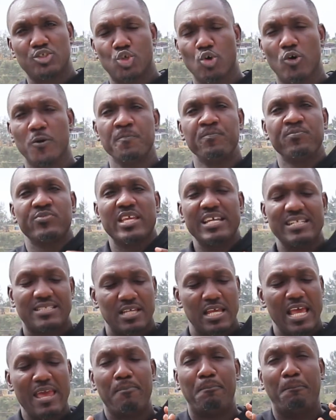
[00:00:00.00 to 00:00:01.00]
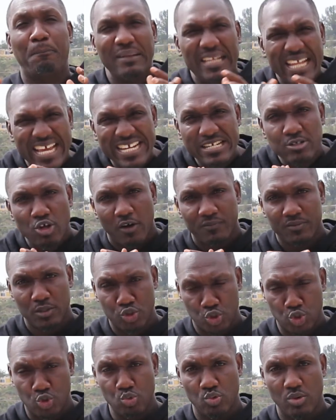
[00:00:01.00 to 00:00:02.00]
So it's a blend of the
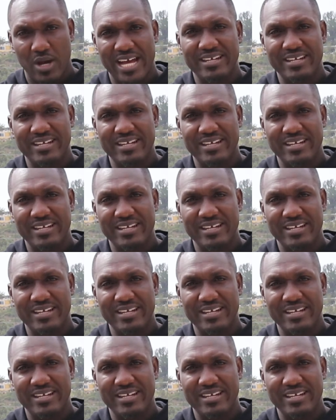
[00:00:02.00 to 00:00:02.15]
two,